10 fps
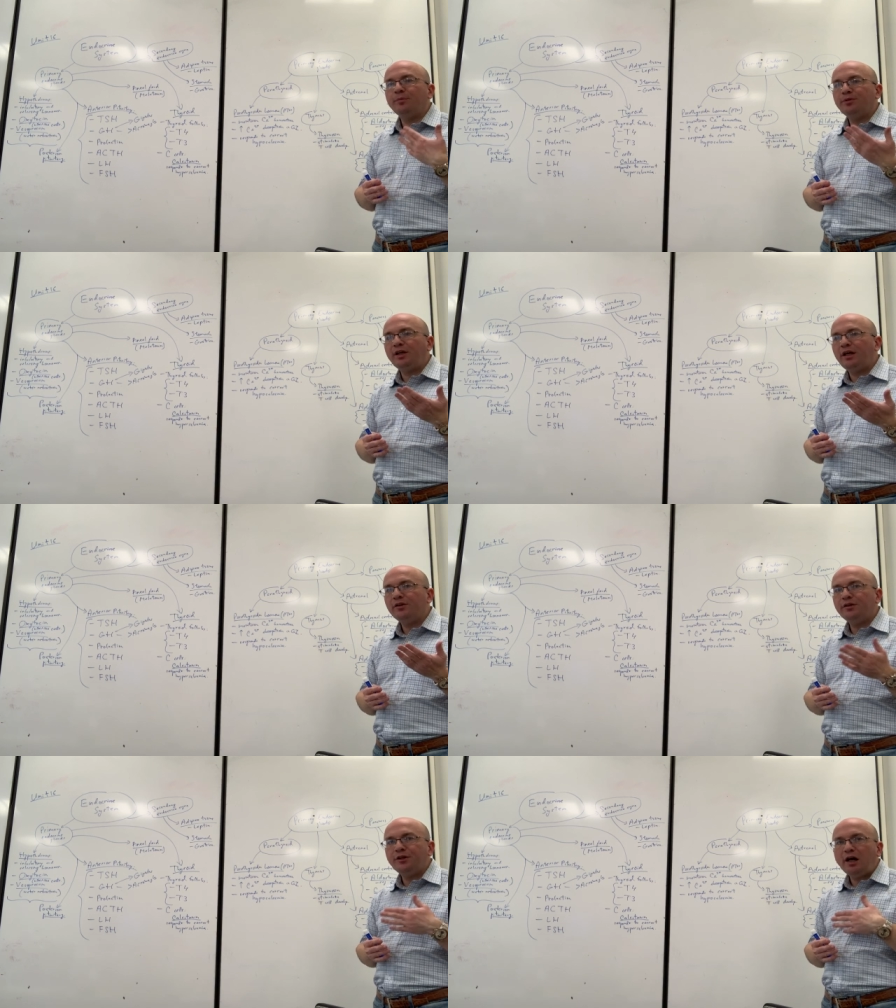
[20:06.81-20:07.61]

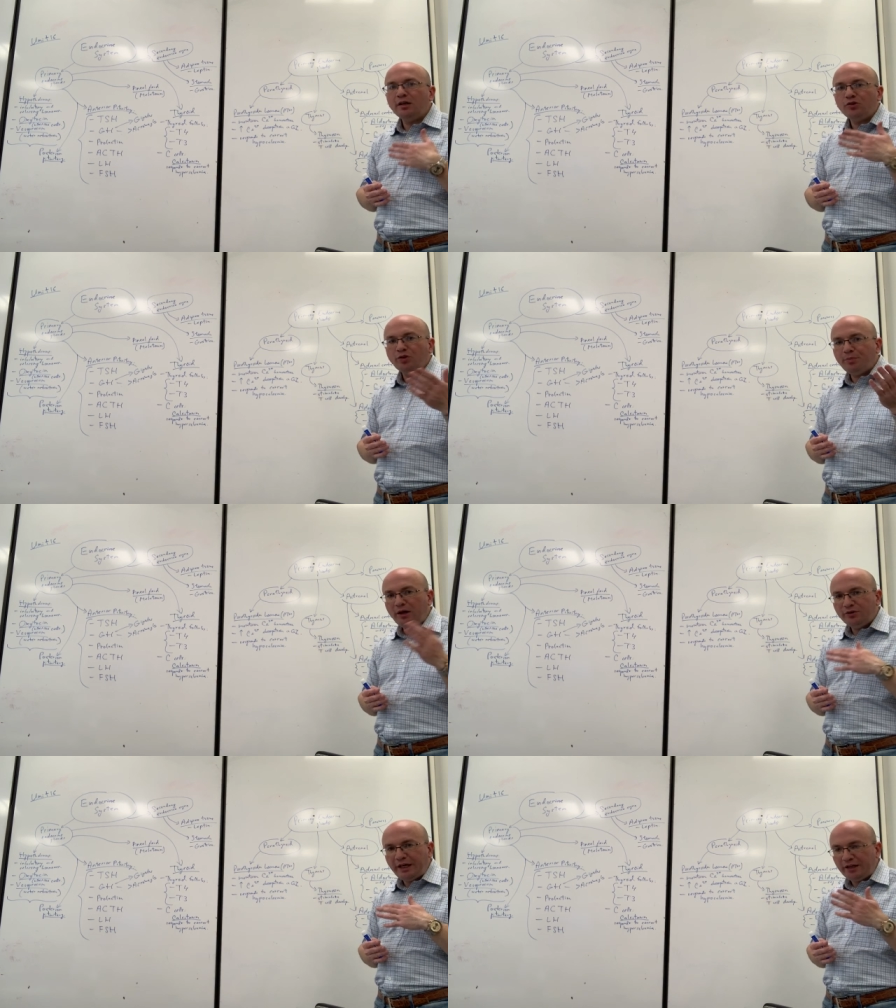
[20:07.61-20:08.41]
obtain their knowledge
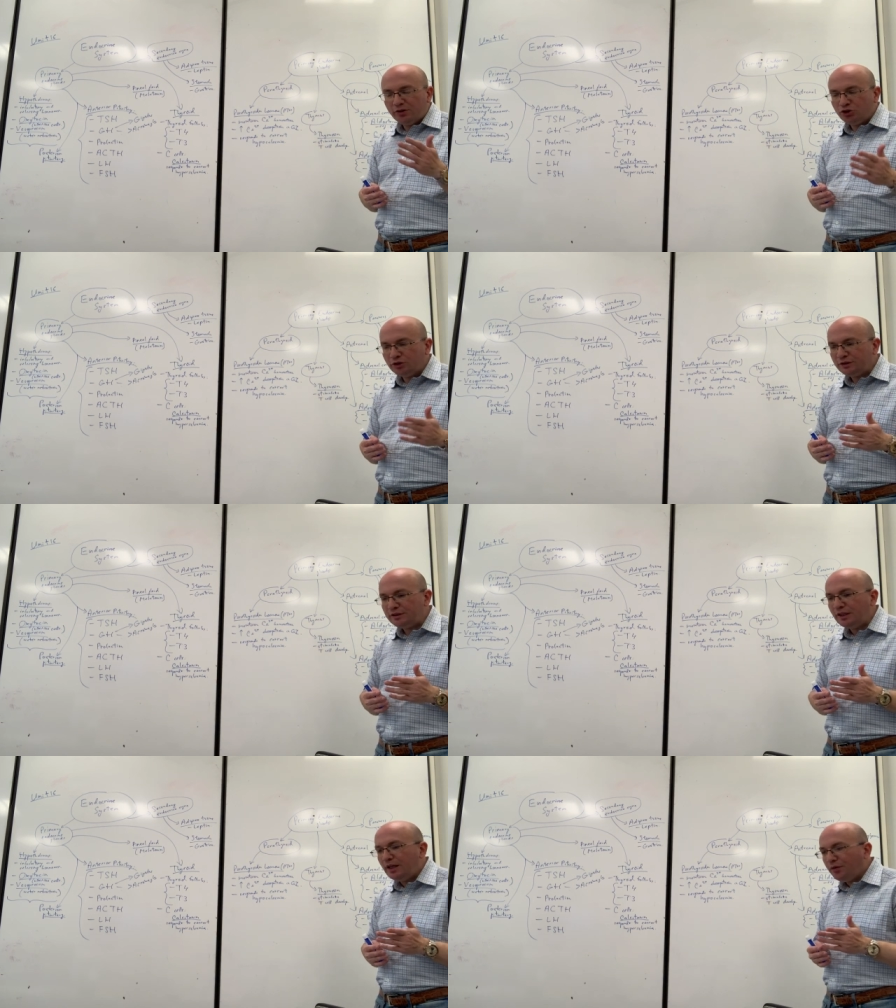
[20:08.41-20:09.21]
about the
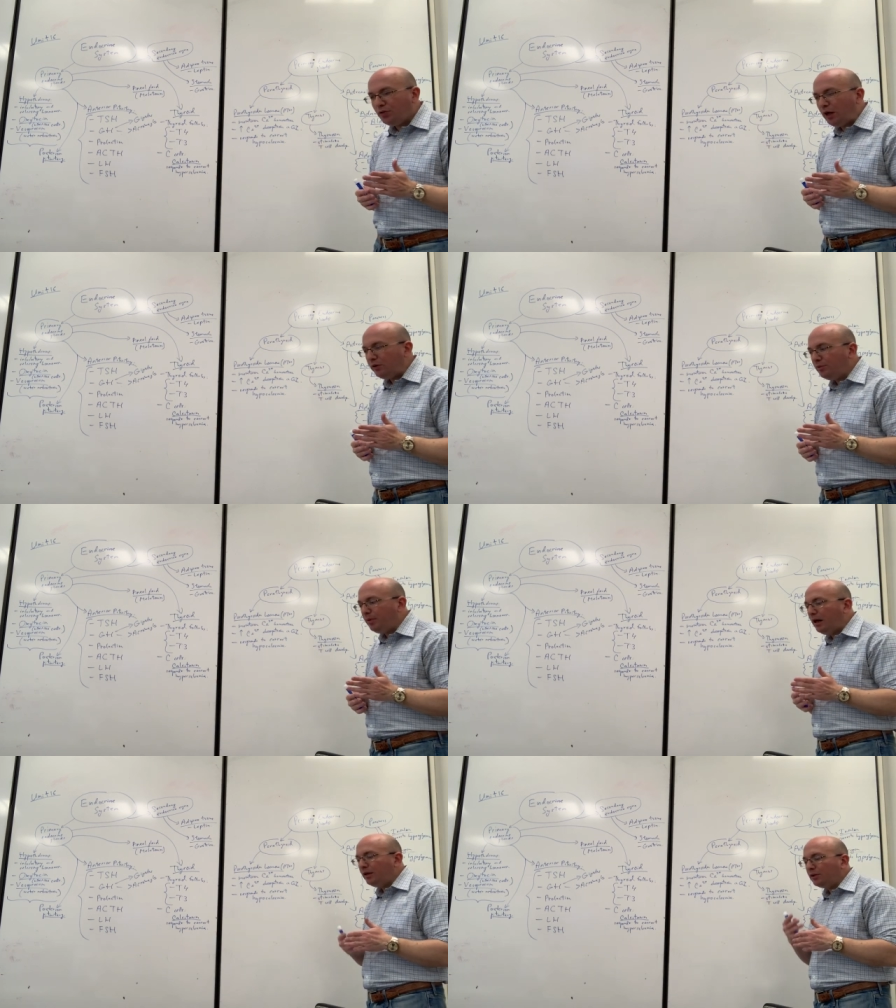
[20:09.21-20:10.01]
antigens throughout the
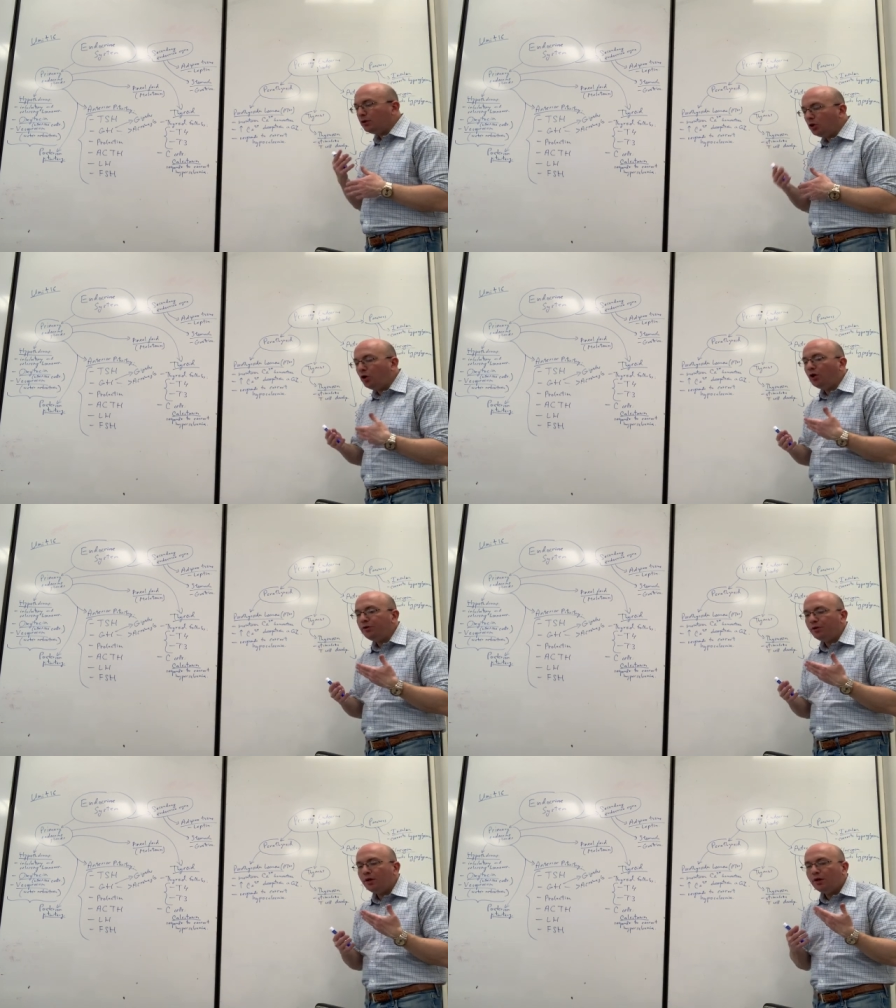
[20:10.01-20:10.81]
body and
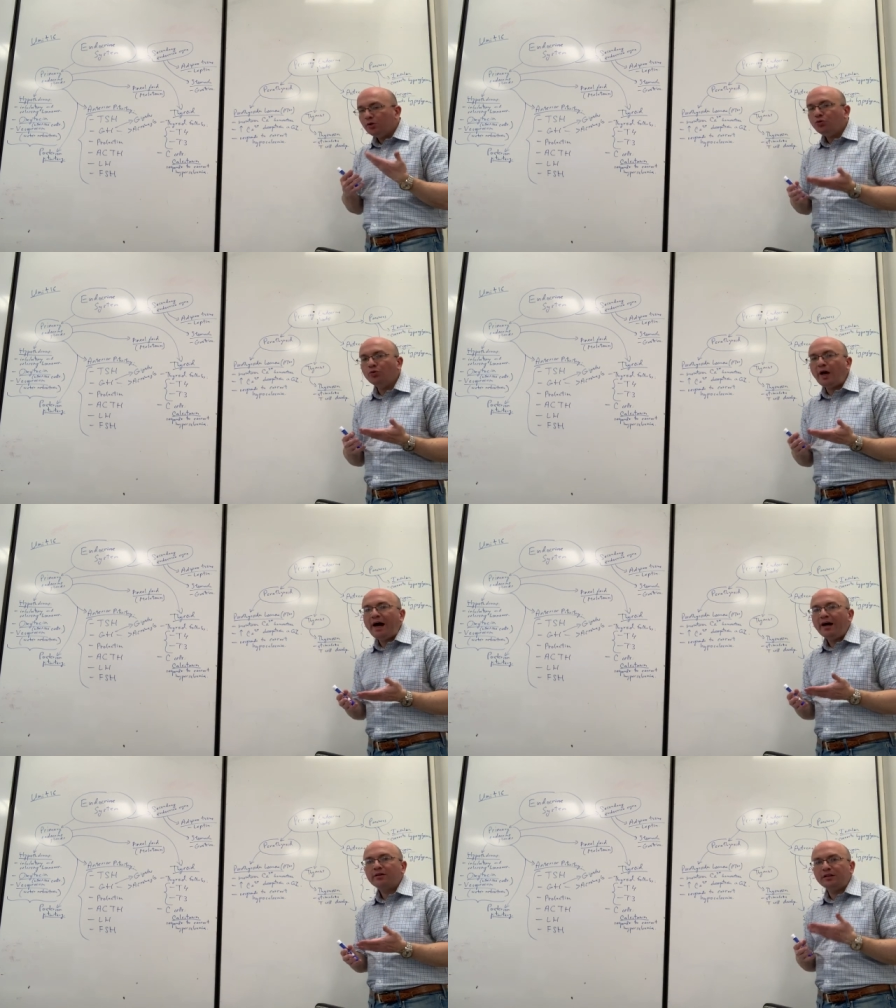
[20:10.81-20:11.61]
learn to
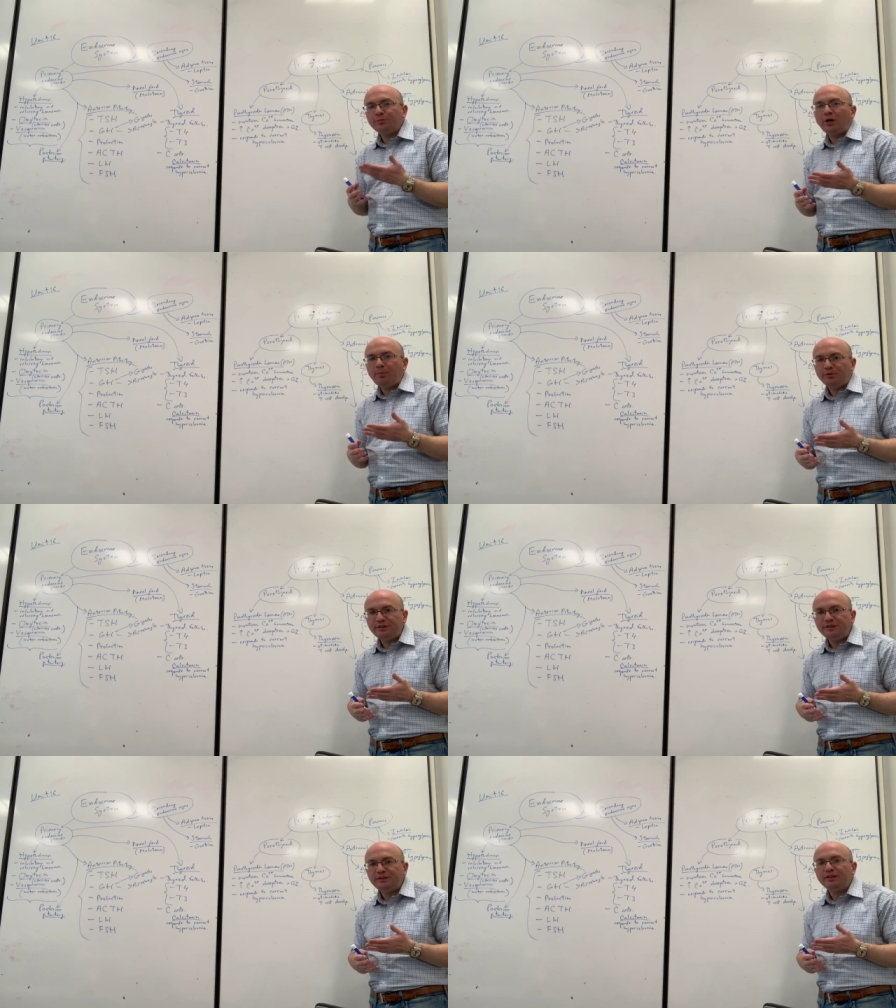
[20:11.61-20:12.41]
act as proper
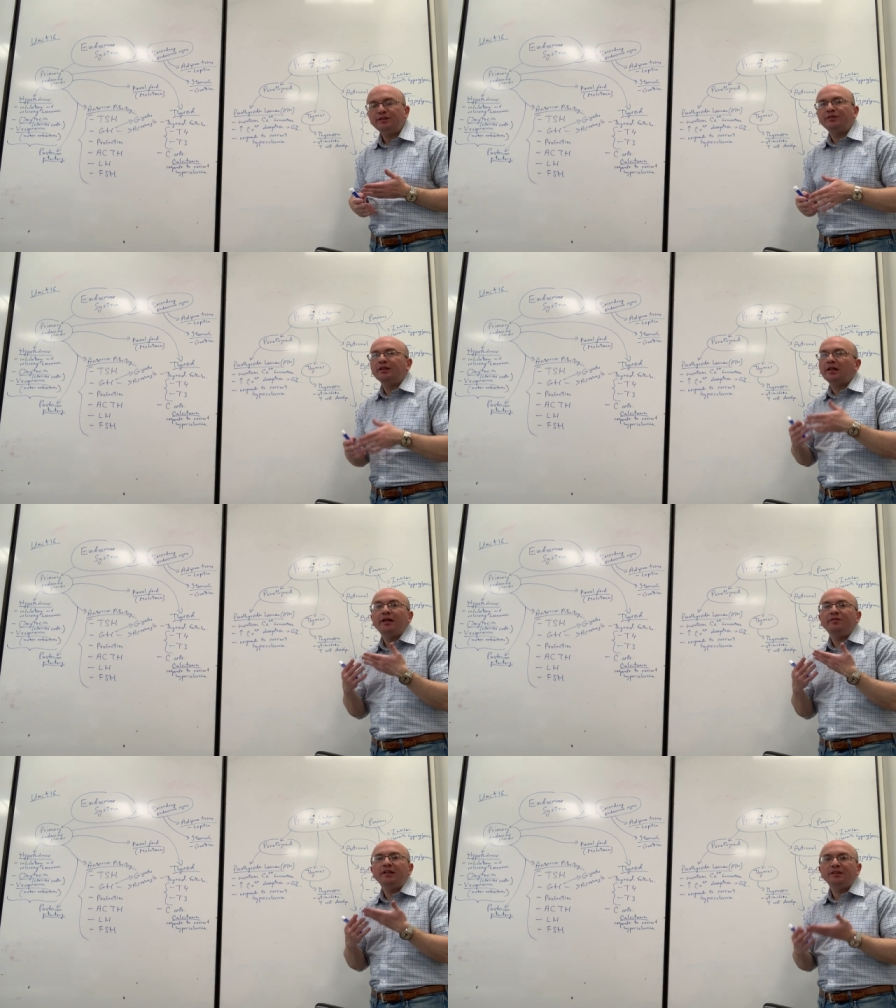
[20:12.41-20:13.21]
T cells, right?
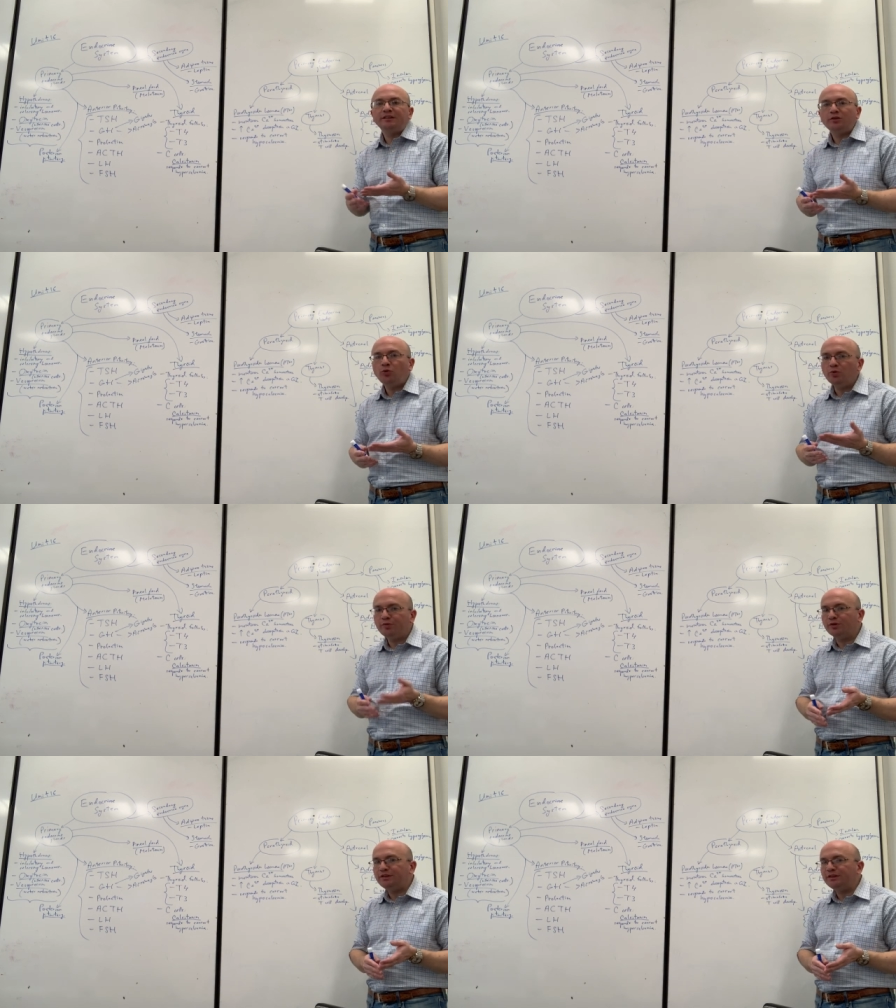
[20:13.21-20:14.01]
Kind of like a school
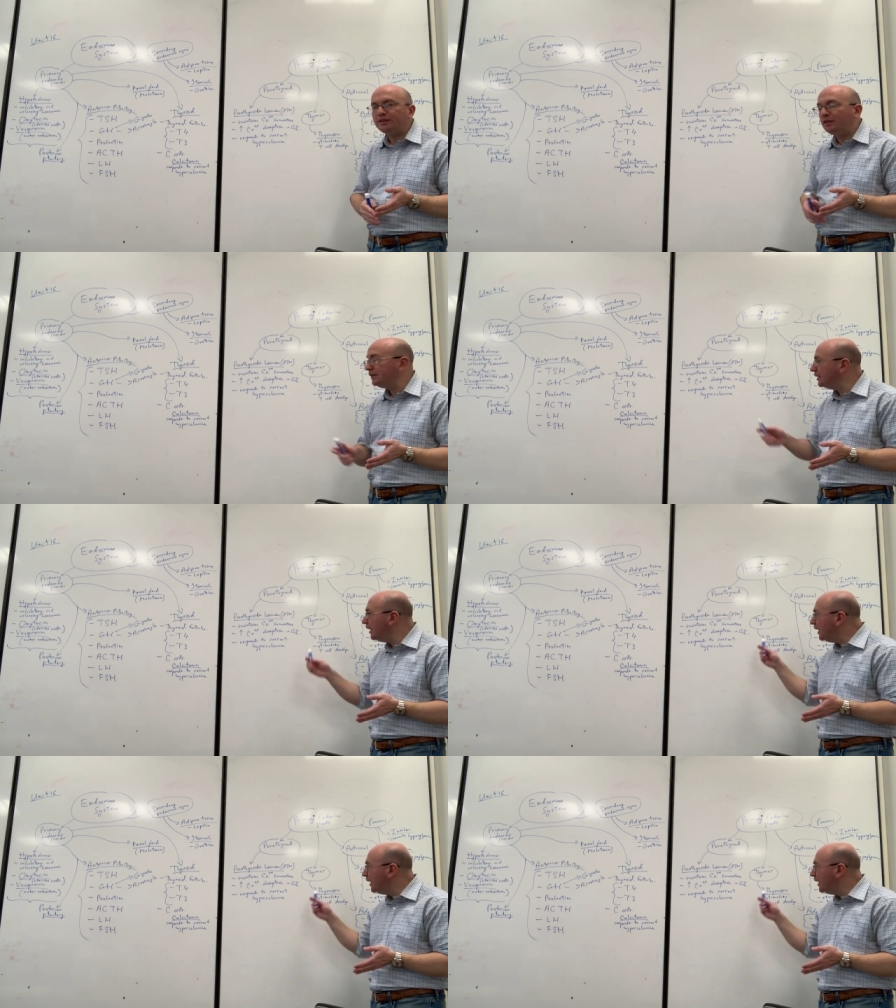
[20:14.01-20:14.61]
for T cells.